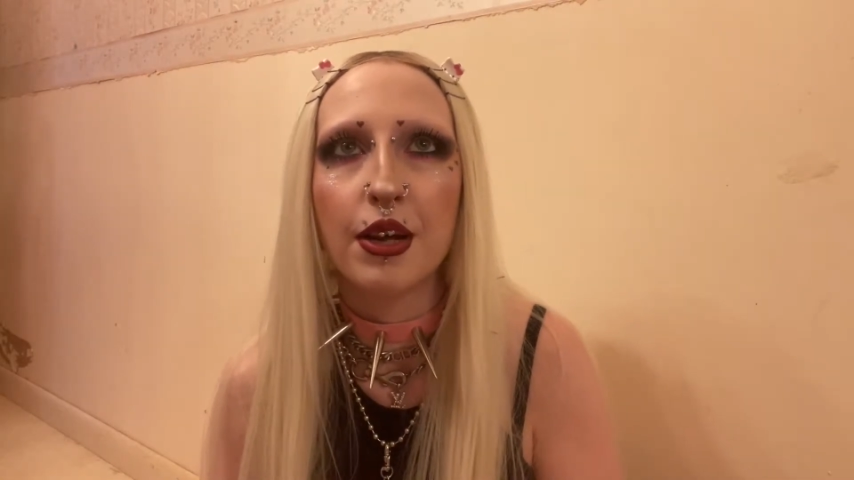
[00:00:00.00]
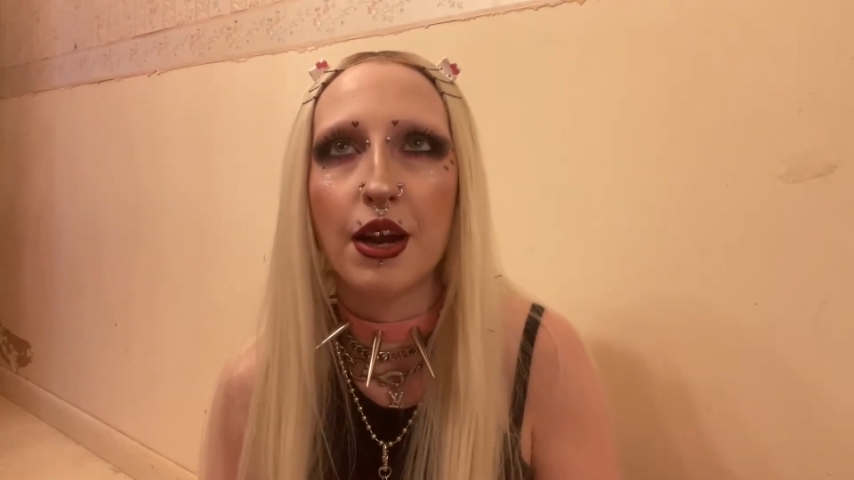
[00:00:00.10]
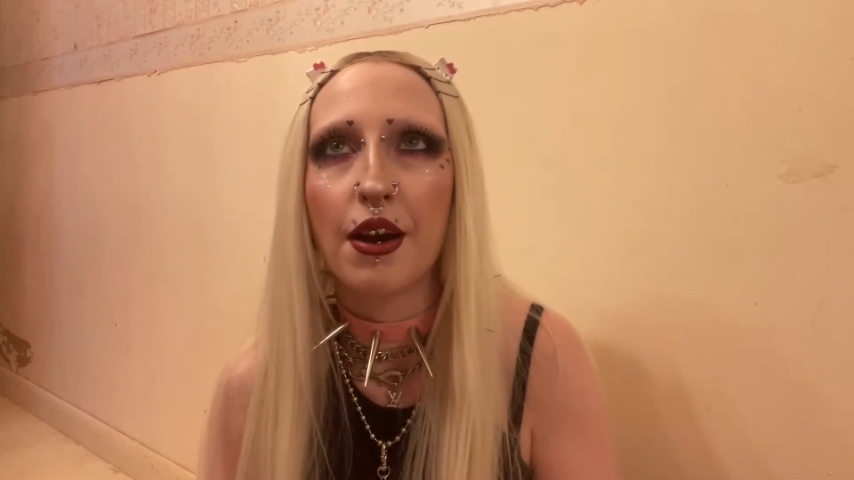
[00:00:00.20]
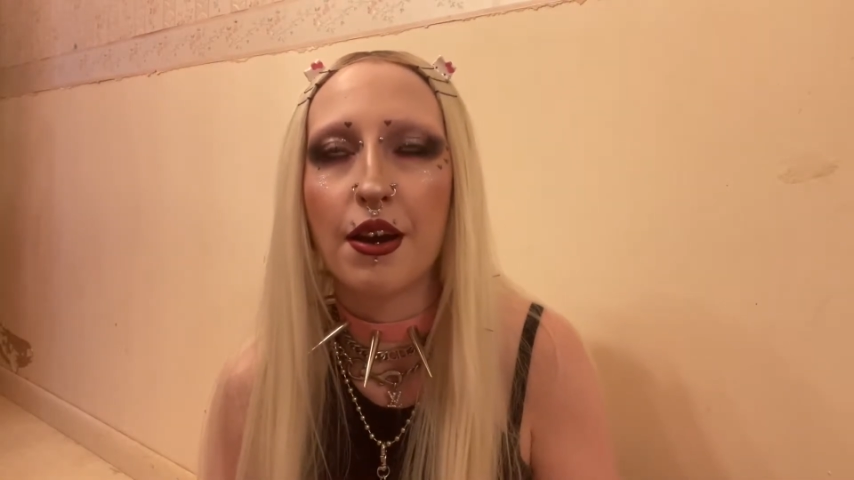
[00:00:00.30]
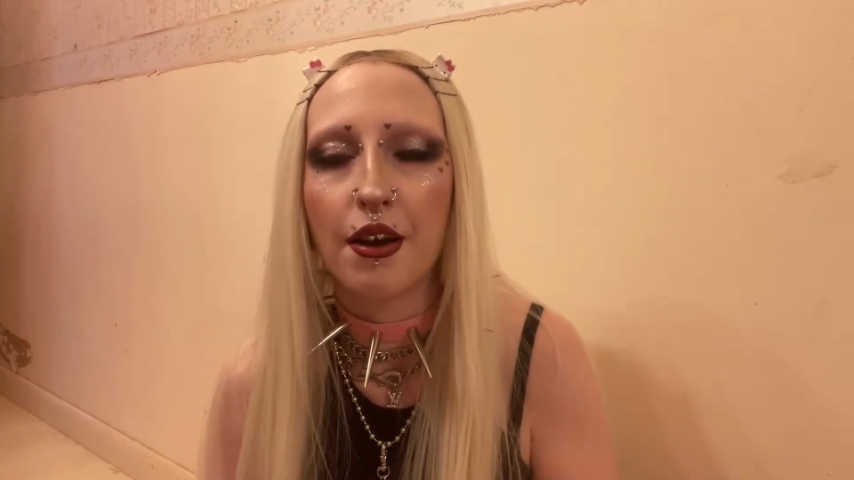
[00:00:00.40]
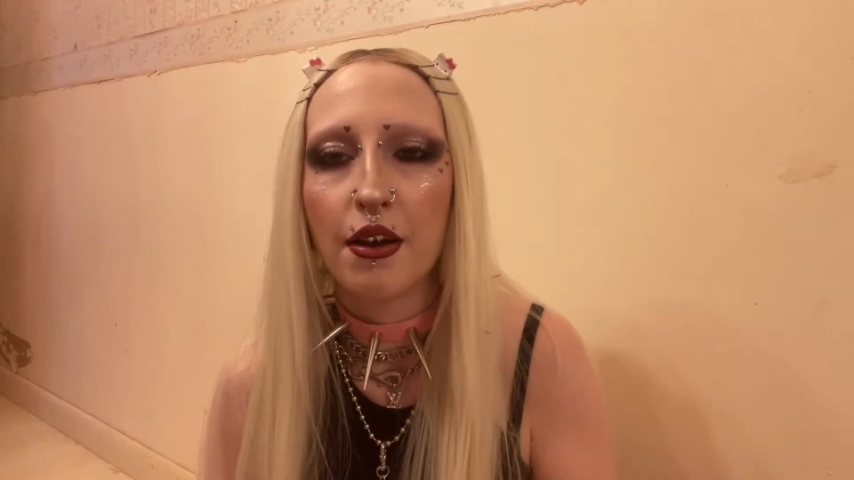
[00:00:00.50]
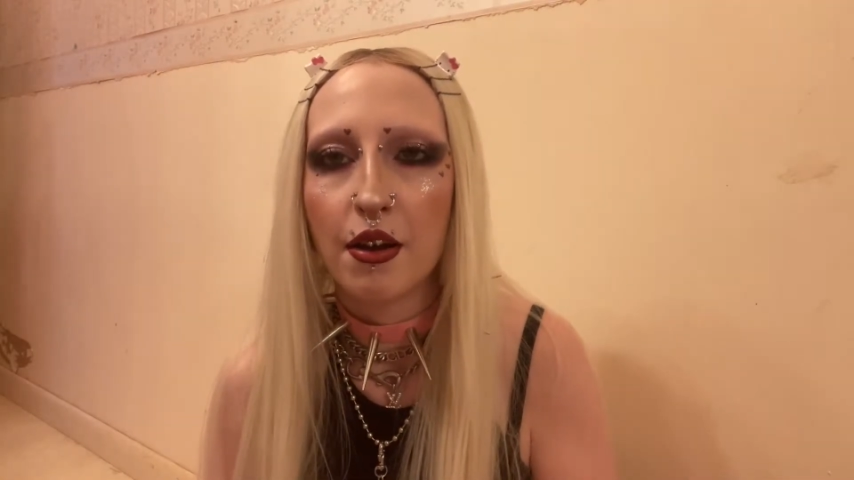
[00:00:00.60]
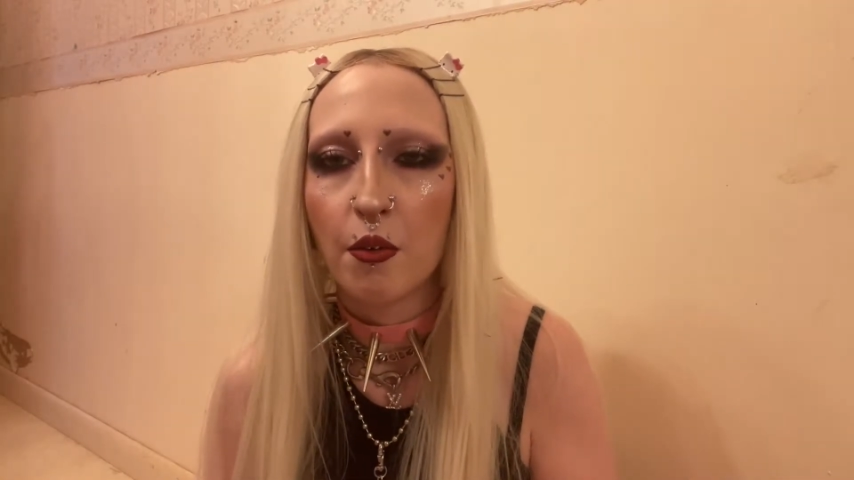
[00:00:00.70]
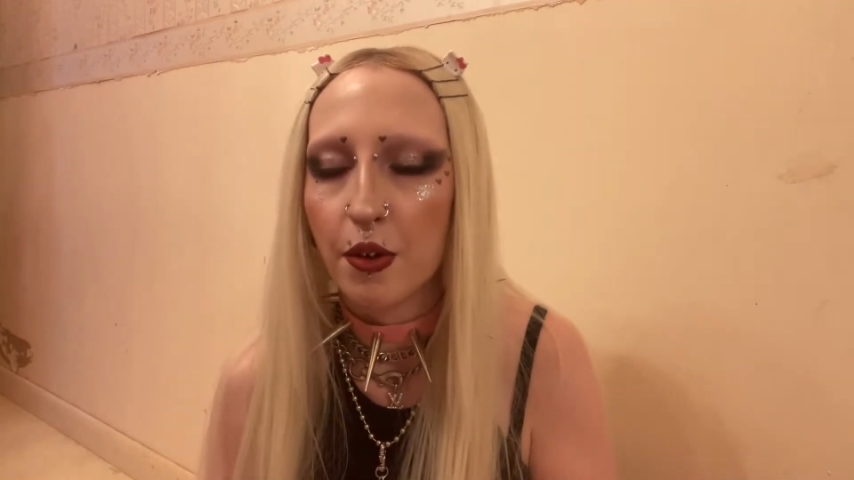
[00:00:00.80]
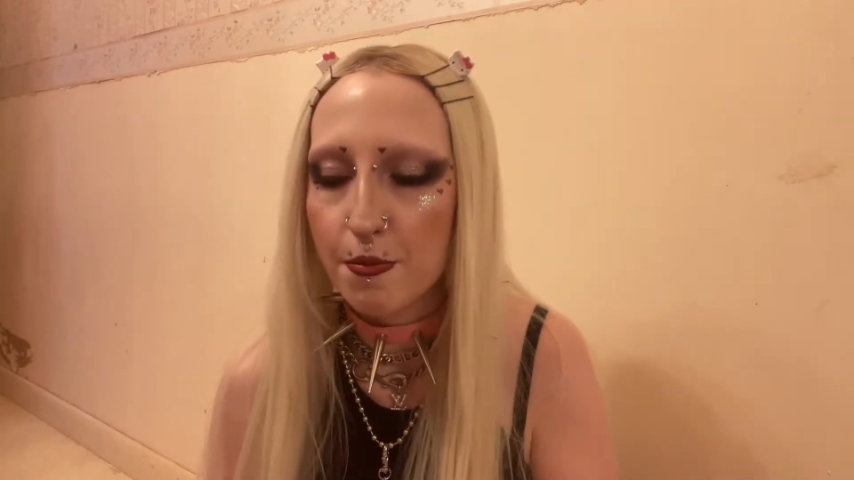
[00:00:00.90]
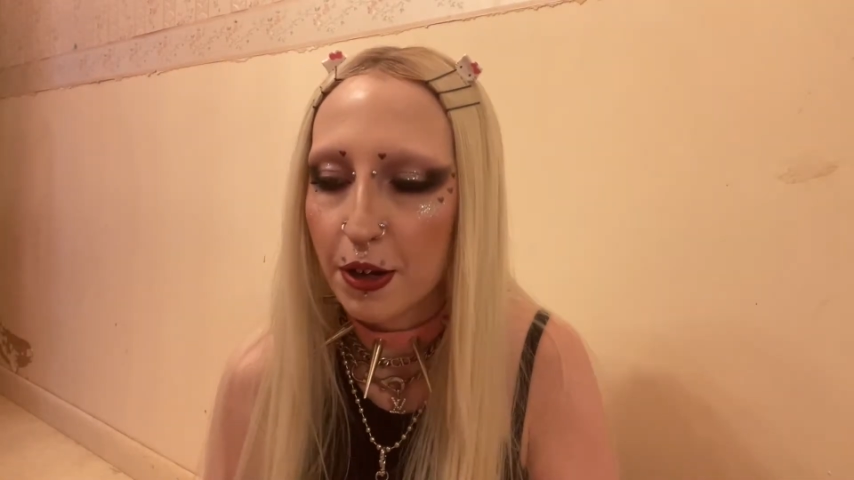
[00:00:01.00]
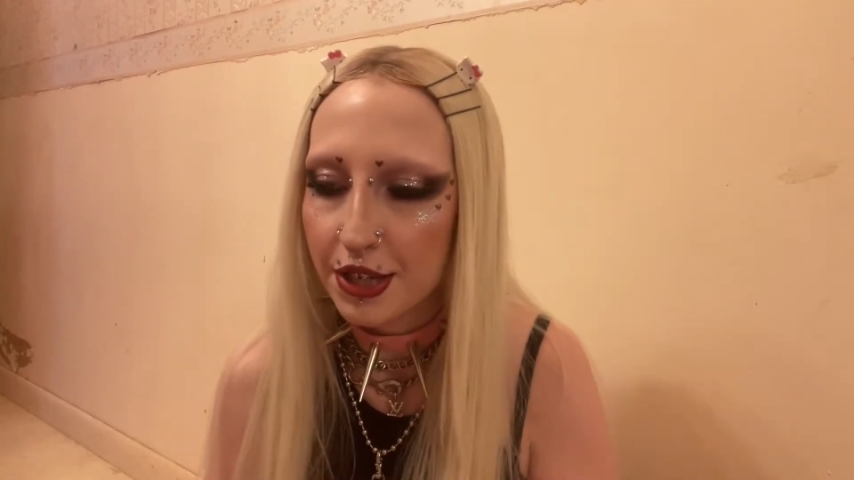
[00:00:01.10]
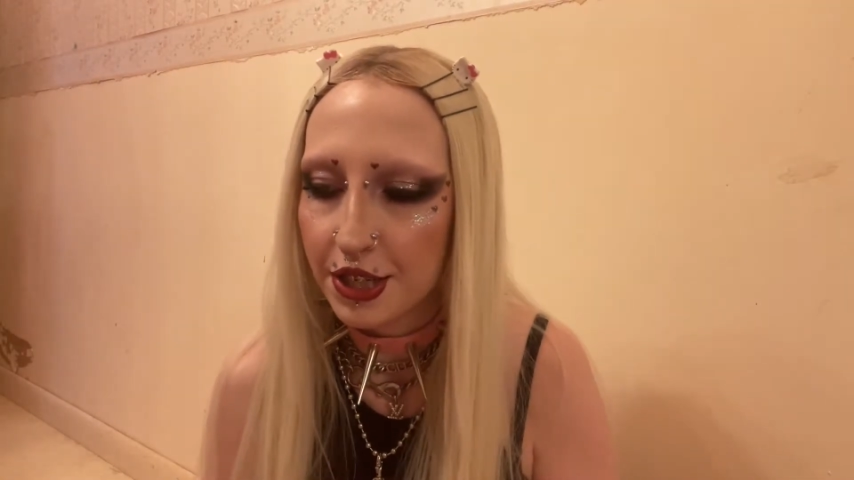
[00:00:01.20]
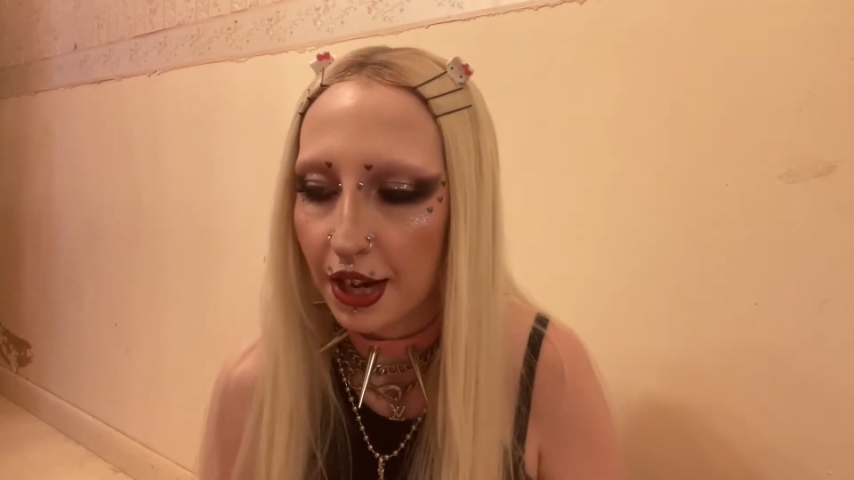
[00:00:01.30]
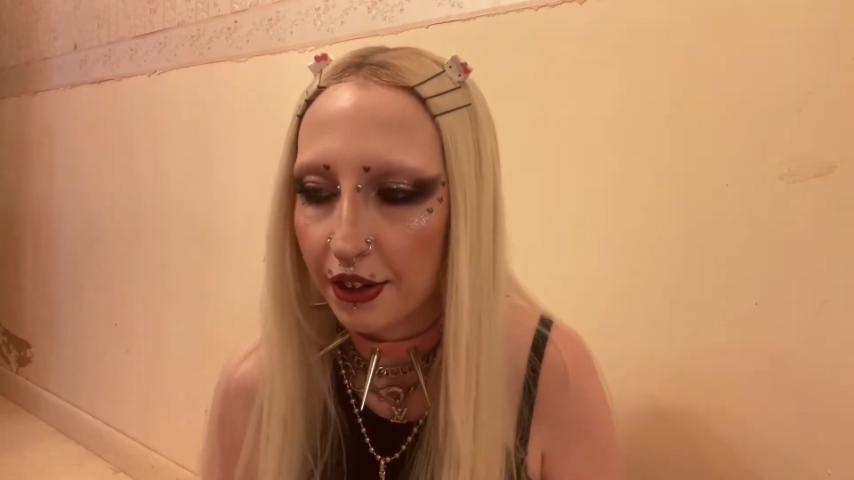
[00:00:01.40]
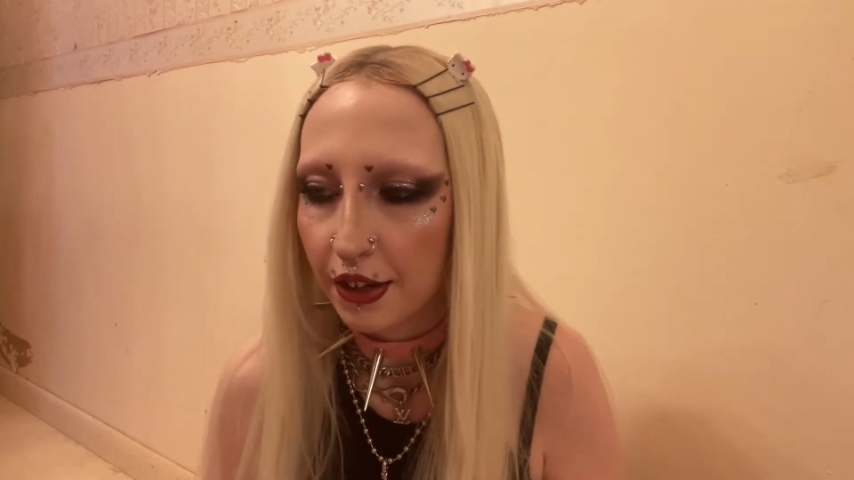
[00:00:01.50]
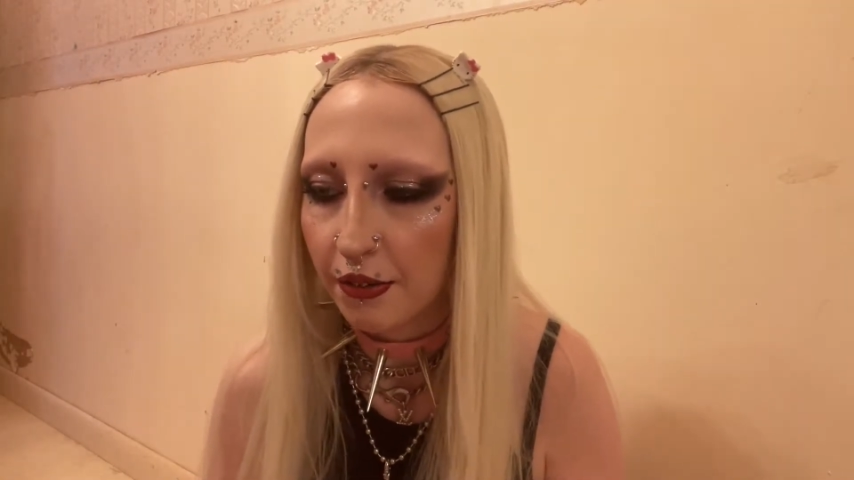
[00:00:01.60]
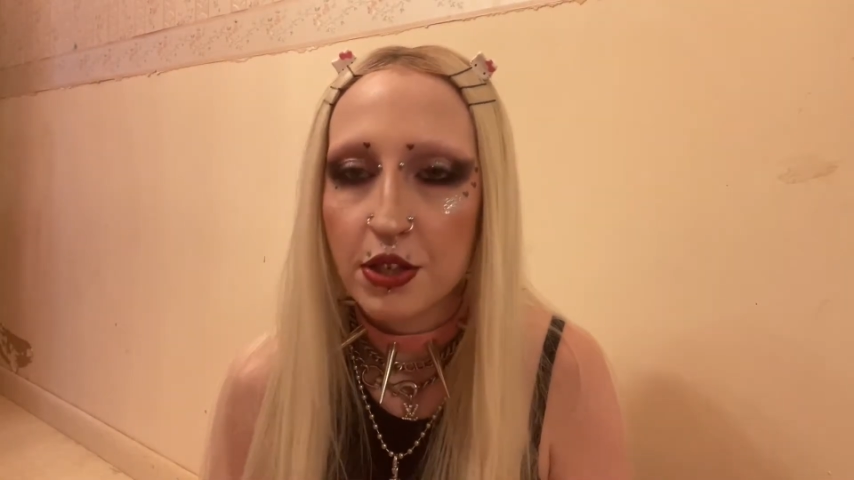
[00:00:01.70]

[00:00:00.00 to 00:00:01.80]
and want to put it together.